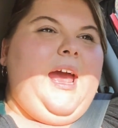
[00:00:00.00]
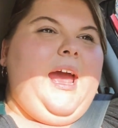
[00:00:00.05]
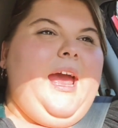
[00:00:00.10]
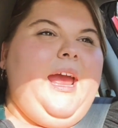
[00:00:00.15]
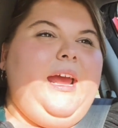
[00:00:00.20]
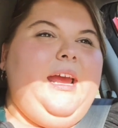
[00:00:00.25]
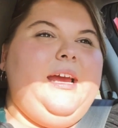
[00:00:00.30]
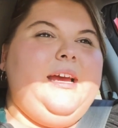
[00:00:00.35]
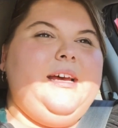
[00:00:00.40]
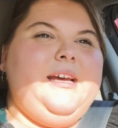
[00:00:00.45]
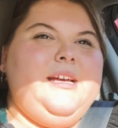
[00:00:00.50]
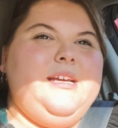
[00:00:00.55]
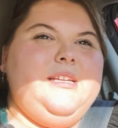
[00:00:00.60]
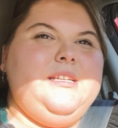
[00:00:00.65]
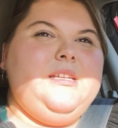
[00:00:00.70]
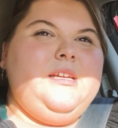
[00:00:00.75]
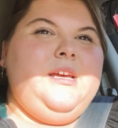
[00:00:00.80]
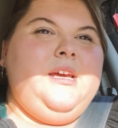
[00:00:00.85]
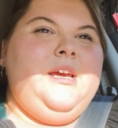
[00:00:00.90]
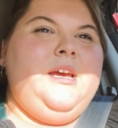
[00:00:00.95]

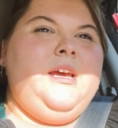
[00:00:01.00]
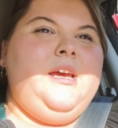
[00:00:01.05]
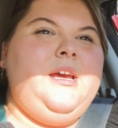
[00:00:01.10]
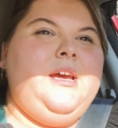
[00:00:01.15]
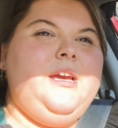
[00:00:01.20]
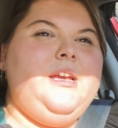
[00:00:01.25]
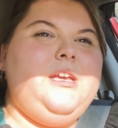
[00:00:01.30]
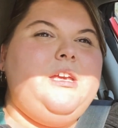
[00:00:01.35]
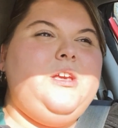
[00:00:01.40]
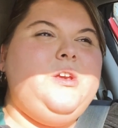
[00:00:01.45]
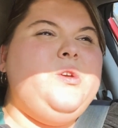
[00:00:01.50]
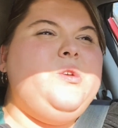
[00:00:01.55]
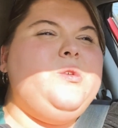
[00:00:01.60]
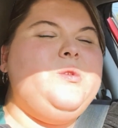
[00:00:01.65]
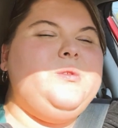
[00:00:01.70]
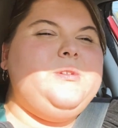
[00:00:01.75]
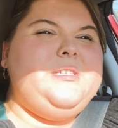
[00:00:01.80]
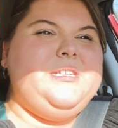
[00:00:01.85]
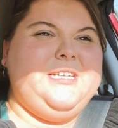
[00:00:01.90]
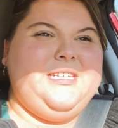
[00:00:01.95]
and cue
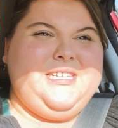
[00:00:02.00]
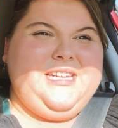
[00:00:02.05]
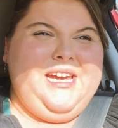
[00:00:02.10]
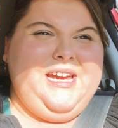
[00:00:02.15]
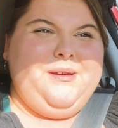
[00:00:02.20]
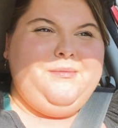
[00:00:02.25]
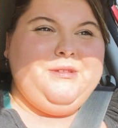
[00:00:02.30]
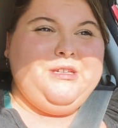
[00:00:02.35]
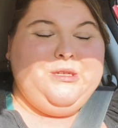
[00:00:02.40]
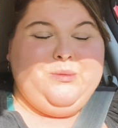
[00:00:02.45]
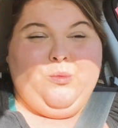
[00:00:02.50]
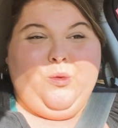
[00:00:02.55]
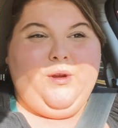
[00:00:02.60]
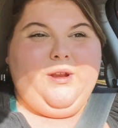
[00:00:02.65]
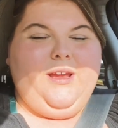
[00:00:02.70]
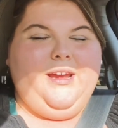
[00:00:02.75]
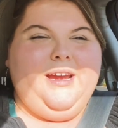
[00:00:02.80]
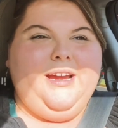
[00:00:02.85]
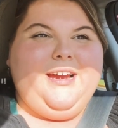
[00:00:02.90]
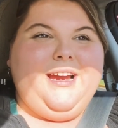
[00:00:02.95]
six a m this
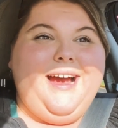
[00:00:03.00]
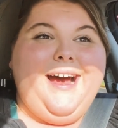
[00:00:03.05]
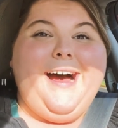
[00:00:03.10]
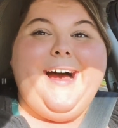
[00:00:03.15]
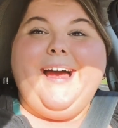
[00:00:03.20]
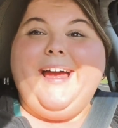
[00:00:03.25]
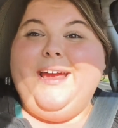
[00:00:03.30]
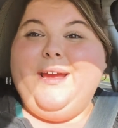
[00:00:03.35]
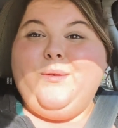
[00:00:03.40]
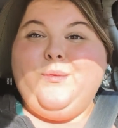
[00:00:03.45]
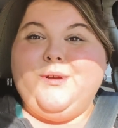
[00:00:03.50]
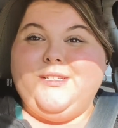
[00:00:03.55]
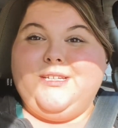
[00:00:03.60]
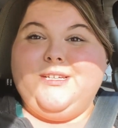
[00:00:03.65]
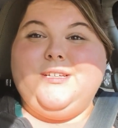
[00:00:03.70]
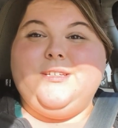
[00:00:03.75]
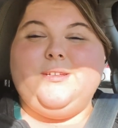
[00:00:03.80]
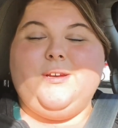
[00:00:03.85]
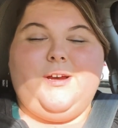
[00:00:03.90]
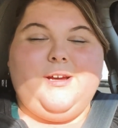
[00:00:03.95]
morning I was
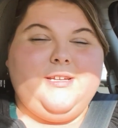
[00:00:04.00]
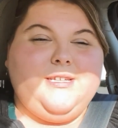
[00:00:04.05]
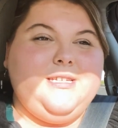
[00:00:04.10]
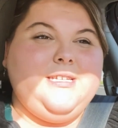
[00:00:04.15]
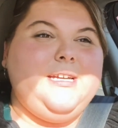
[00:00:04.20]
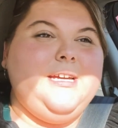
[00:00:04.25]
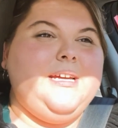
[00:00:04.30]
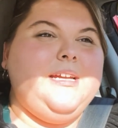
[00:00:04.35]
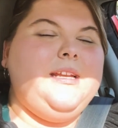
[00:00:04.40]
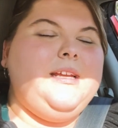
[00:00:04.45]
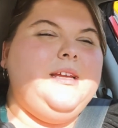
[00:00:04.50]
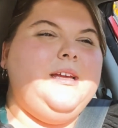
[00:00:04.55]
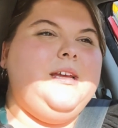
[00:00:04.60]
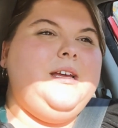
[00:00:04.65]
exhausted